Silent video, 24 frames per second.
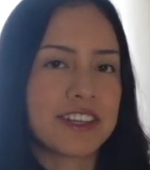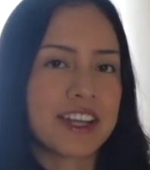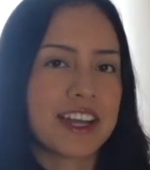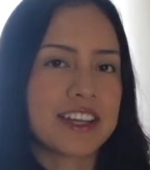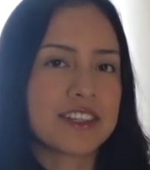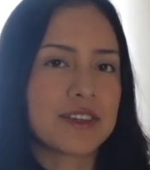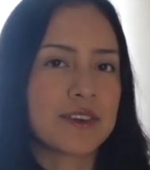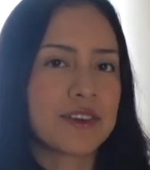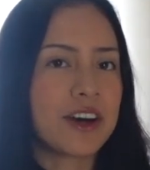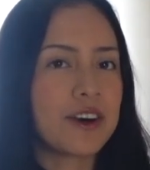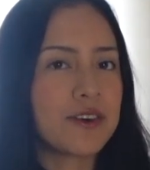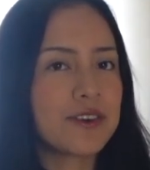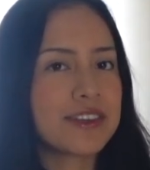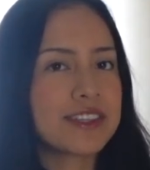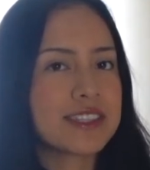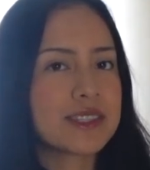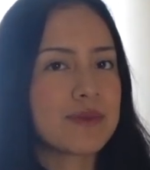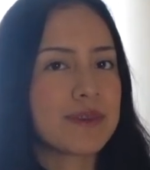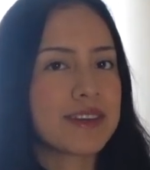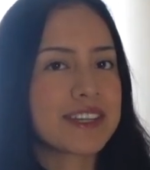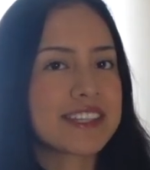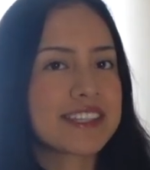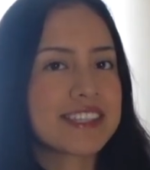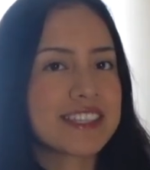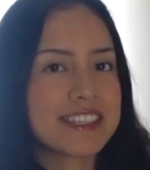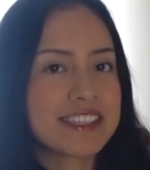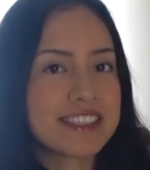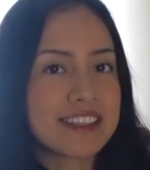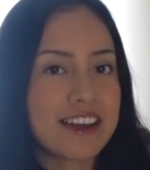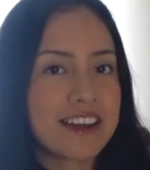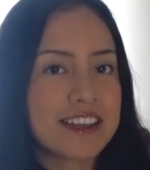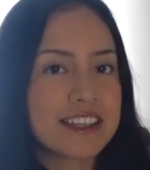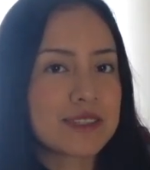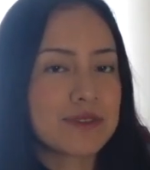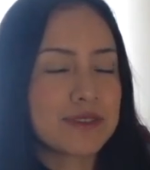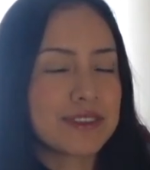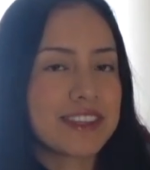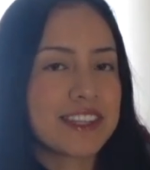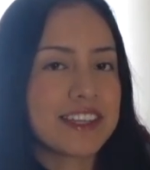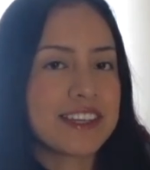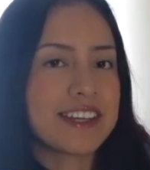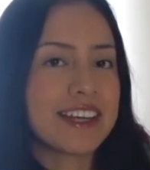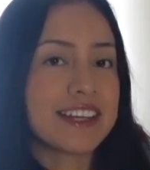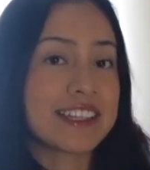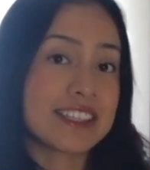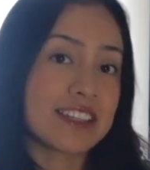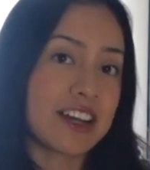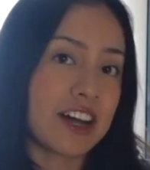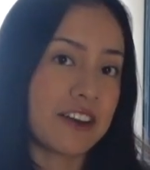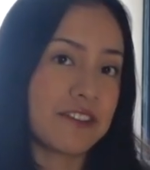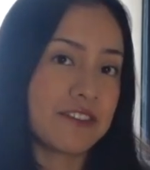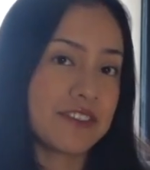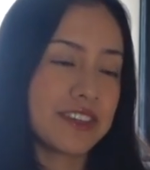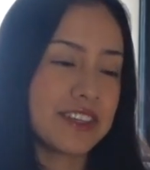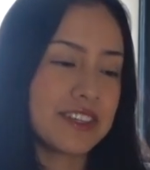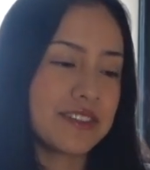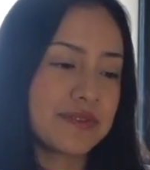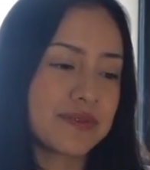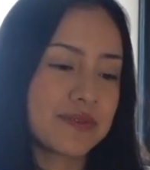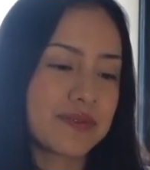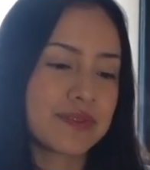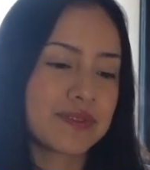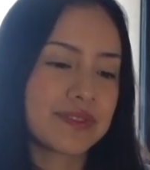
I don't always mix the sauce with the iced coffee.